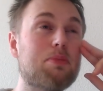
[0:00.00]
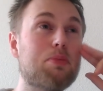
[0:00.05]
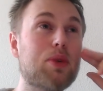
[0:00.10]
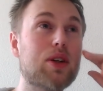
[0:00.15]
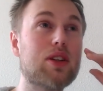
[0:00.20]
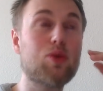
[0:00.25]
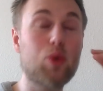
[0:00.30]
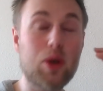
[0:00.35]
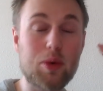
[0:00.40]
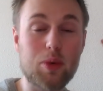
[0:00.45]

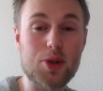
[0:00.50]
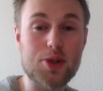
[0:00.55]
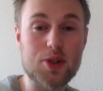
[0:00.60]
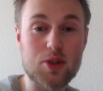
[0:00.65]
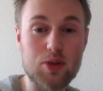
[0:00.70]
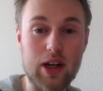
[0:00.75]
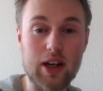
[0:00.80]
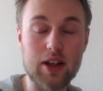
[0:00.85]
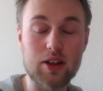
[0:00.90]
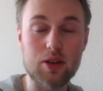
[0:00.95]
but we will
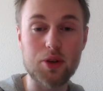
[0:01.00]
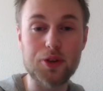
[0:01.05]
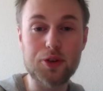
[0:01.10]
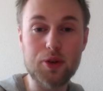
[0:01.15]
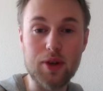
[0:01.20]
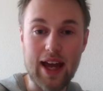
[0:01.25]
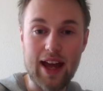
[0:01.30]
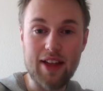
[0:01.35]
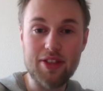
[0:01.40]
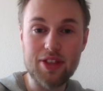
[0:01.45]
struggle
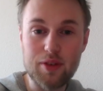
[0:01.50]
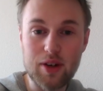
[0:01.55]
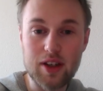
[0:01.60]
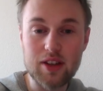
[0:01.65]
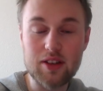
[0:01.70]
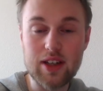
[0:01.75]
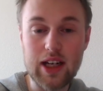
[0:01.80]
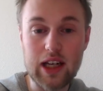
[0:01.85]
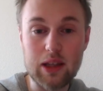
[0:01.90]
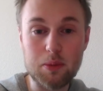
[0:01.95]
to enter
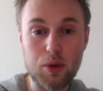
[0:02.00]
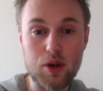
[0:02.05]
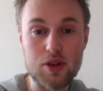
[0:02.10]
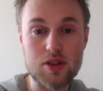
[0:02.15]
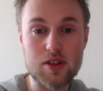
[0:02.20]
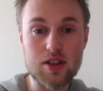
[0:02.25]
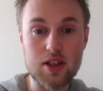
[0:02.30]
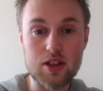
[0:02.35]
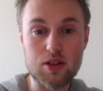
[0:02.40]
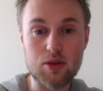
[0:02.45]
into that
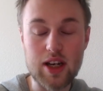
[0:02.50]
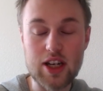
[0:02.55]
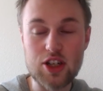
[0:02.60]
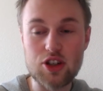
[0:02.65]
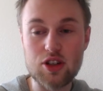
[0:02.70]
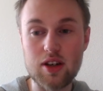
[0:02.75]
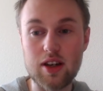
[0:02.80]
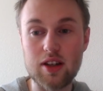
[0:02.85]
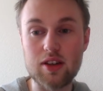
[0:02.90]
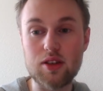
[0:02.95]
person's
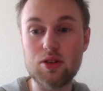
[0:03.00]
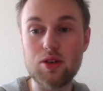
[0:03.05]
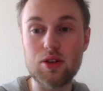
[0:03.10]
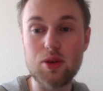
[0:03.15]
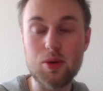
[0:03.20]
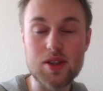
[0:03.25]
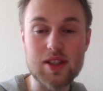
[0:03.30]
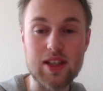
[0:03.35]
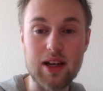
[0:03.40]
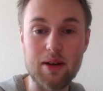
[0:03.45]
situation and to do
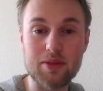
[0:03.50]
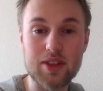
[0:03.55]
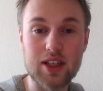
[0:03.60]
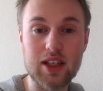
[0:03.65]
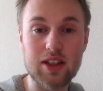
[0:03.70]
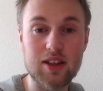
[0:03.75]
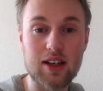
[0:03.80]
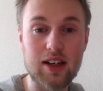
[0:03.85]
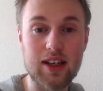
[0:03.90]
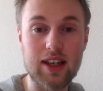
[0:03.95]
something
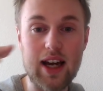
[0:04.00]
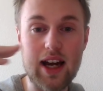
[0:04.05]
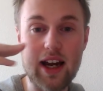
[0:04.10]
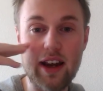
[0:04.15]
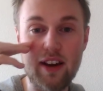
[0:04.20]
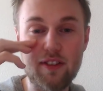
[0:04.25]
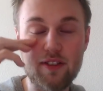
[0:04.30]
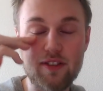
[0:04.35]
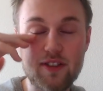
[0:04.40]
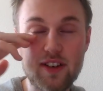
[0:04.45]
in their
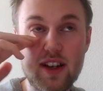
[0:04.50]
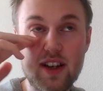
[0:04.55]
life